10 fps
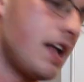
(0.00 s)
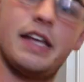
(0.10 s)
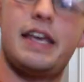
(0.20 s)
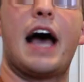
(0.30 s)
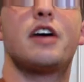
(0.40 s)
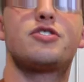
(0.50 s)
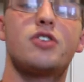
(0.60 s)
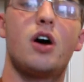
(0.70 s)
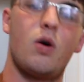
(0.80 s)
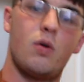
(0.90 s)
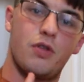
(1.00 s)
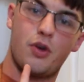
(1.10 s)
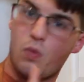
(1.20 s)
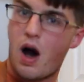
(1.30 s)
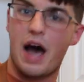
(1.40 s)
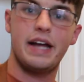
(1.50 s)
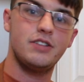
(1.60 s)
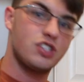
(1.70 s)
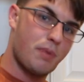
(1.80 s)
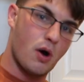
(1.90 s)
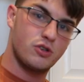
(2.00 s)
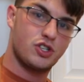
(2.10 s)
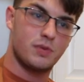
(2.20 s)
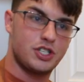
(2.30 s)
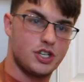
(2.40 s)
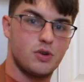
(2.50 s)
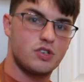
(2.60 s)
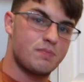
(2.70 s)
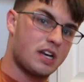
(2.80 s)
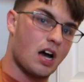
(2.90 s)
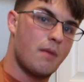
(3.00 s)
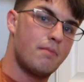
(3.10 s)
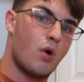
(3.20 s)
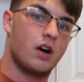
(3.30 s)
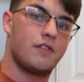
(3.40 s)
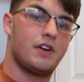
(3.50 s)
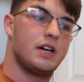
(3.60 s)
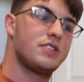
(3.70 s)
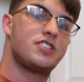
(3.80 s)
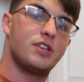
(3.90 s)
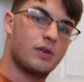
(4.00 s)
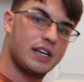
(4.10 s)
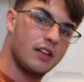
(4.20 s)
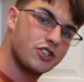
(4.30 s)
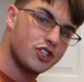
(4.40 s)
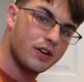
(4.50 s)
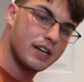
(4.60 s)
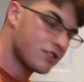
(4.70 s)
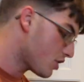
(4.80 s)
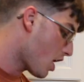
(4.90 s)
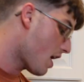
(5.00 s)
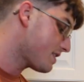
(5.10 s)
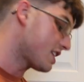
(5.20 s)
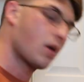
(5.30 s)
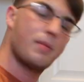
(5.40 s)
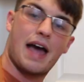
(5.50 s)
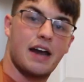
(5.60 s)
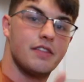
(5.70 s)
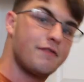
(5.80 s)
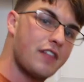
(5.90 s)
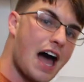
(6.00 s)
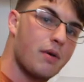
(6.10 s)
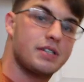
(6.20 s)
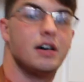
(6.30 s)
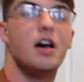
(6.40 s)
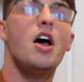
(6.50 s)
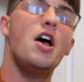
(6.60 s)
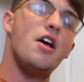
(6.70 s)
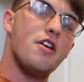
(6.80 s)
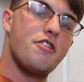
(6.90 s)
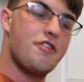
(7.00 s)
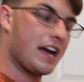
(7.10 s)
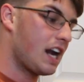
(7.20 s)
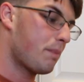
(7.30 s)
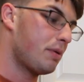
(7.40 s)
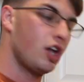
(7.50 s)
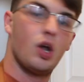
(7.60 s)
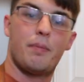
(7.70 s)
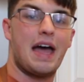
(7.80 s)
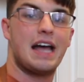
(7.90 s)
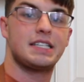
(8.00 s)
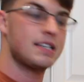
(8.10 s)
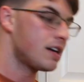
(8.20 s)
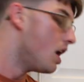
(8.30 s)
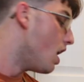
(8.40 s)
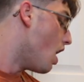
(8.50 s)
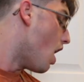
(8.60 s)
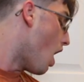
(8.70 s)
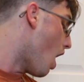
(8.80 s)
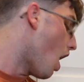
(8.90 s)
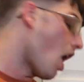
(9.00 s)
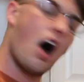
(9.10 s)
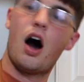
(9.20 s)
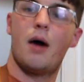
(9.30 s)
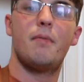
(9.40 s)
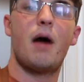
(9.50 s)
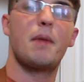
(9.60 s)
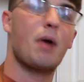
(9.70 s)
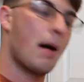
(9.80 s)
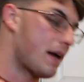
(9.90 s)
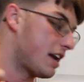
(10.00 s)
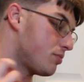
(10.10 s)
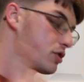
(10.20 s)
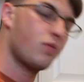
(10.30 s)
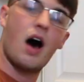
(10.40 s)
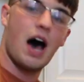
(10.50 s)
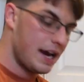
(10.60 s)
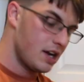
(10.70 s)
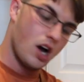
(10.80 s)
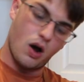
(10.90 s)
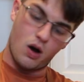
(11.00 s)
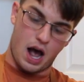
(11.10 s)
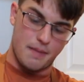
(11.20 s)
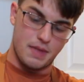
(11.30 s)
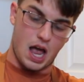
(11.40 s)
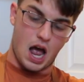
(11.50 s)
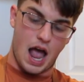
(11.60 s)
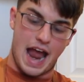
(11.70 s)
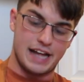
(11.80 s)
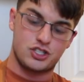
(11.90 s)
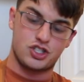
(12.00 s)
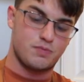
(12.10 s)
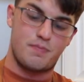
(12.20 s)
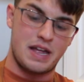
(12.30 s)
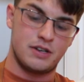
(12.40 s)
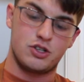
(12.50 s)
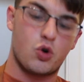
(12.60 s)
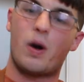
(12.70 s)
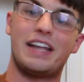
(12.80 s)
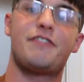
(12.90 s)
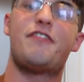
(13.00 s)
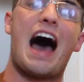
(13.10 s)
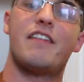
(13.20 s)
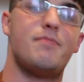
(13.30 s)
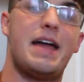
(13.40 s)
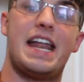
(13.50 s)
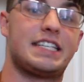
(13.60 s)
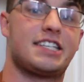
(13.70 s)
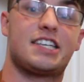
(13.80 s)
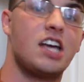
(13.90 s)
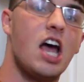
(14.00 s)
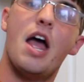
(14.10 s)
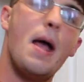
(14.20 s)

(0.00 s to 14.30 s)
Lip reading: Yeah, so the wine's supposed to reduce, become more of a silky, luxurious sauce. That's why we added in the flour to thicken it up a little bit. I probably added too much wine. It's been 25 minutes.